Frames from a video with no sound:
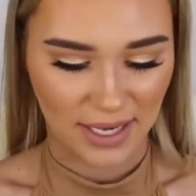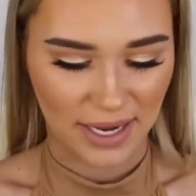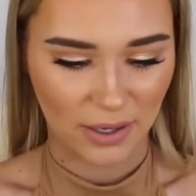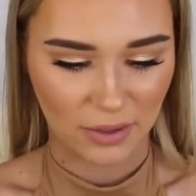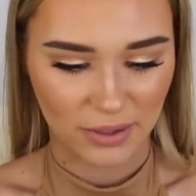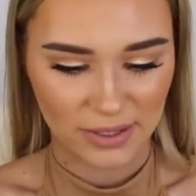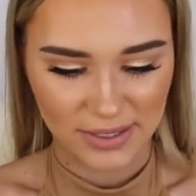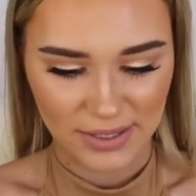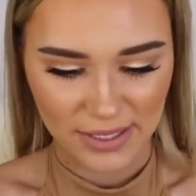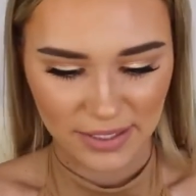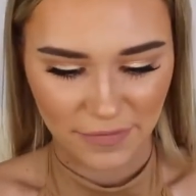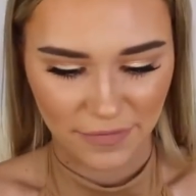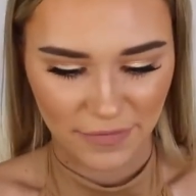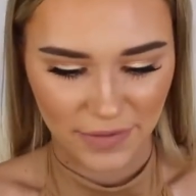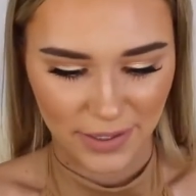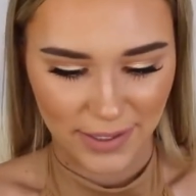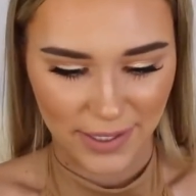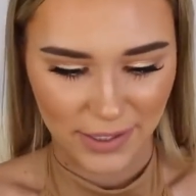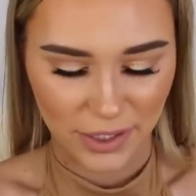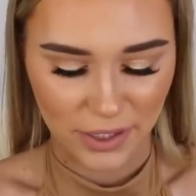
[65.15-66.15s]
I honestly
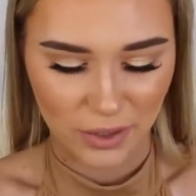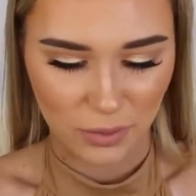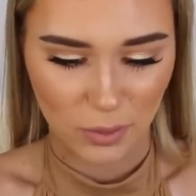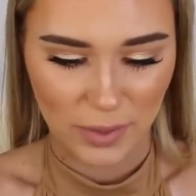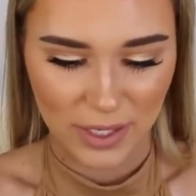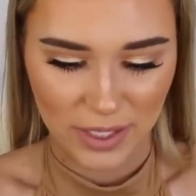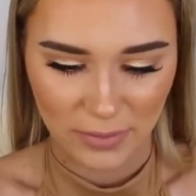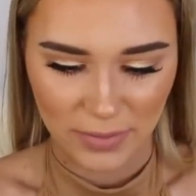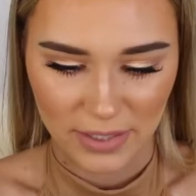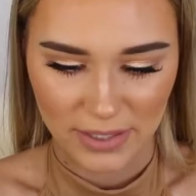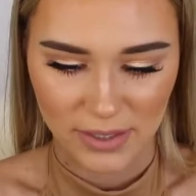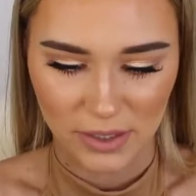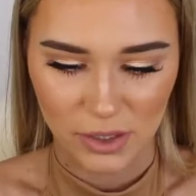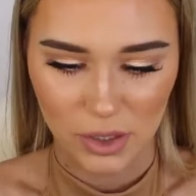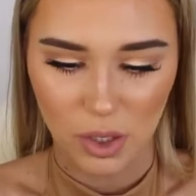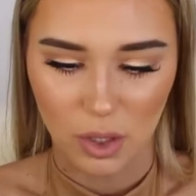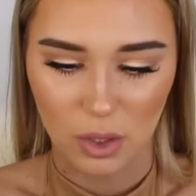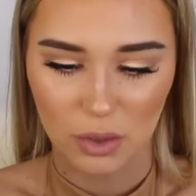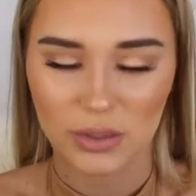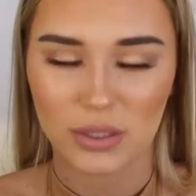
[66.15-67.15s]
feel like you could wear them as
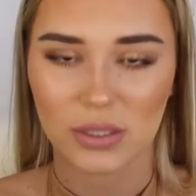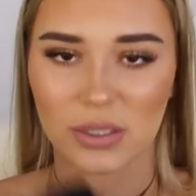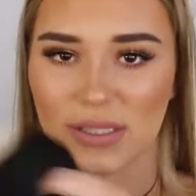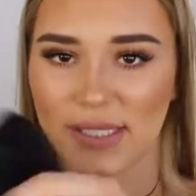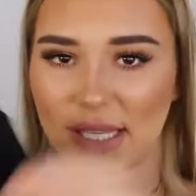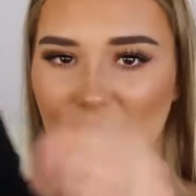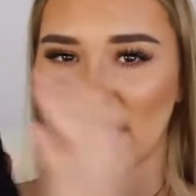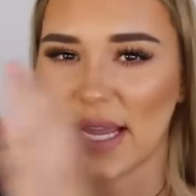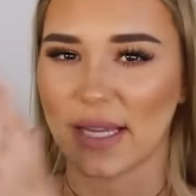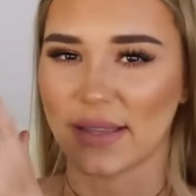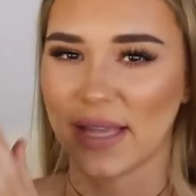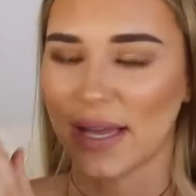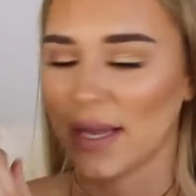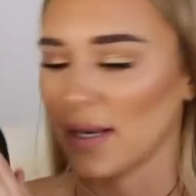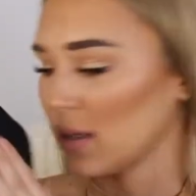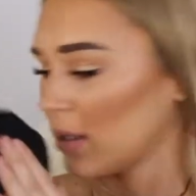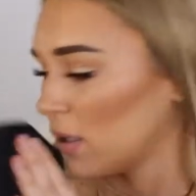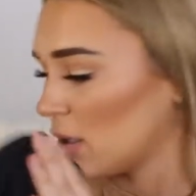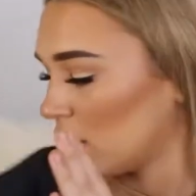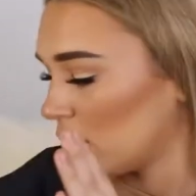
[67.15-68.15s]
togs because they like
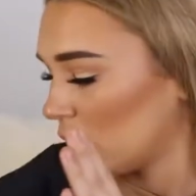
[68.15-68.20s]
that,